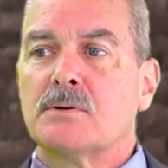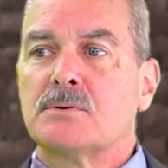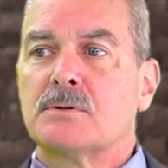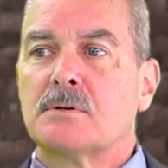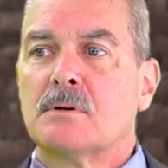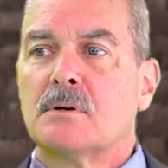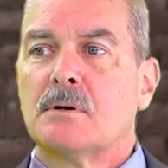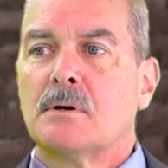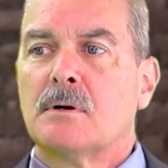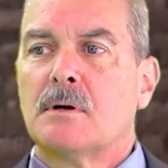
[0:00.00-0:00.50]
It
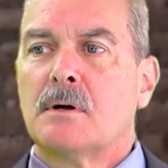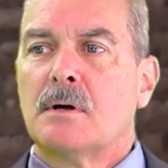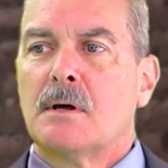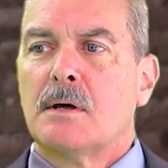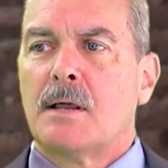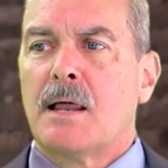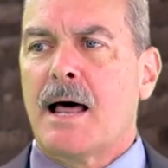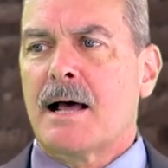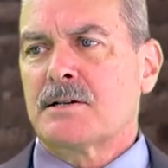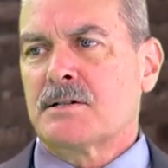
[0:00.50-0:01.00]

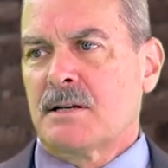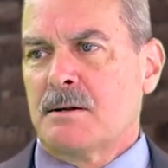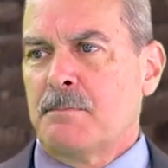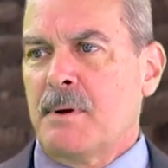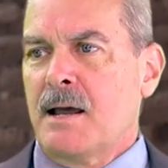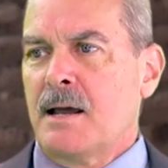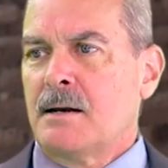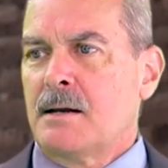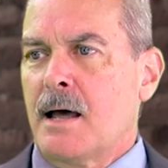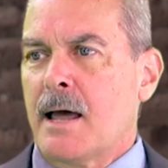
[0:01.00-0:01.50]
actually
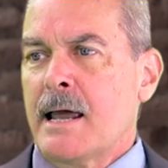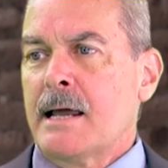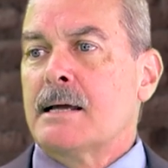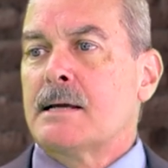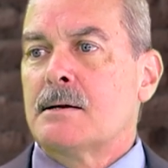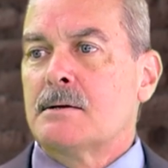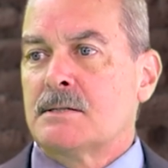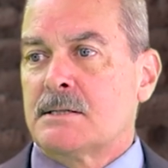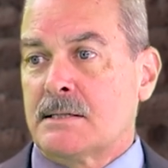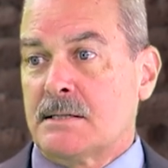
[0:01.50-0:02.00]
made
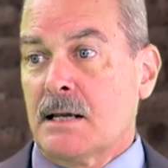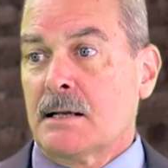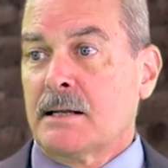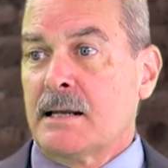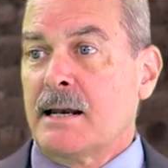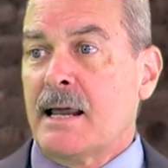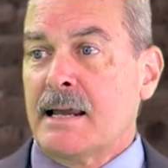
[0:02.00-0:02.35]
stealing